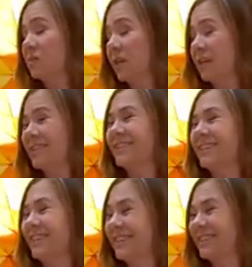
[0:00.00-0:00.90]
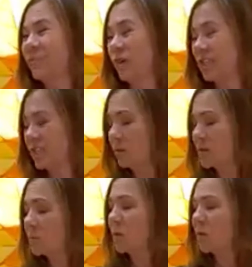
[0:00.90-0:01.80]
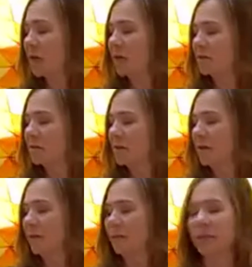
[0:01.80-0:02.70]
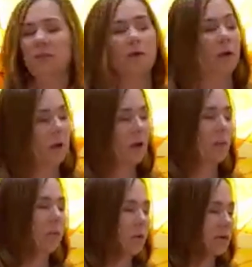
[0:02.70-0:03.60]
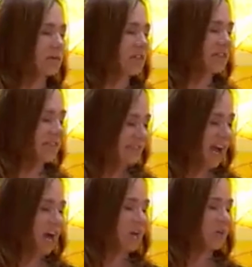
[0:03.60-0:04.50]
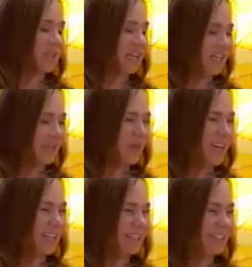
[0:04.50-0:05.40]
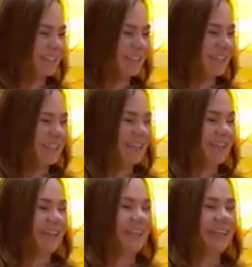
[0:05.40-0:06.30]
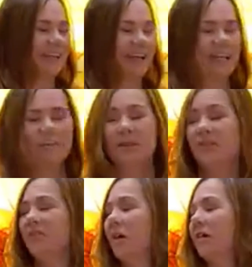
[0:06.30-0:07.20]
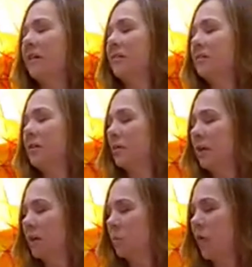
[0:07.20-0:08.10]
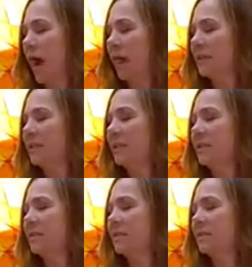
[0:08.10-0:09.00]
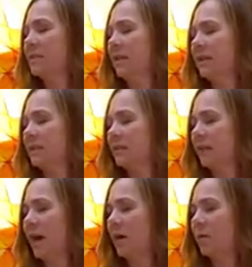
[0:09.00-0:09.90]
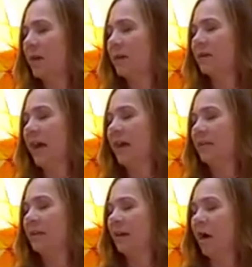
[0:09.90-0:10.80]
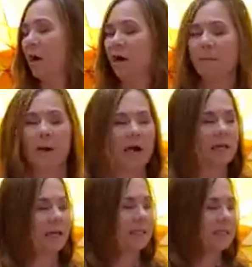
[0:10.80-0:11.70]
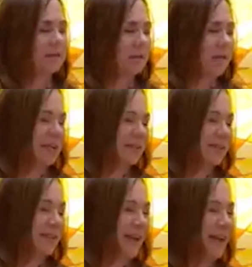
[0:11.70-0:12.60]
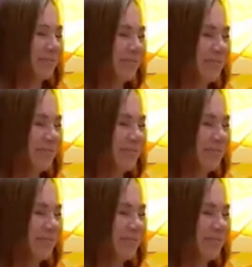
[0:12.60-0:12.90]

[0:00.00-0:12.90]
because this is what she was born in. And you are all born of this sound as well. Any methodical yogic practice is allowing that harmonic to be raised again.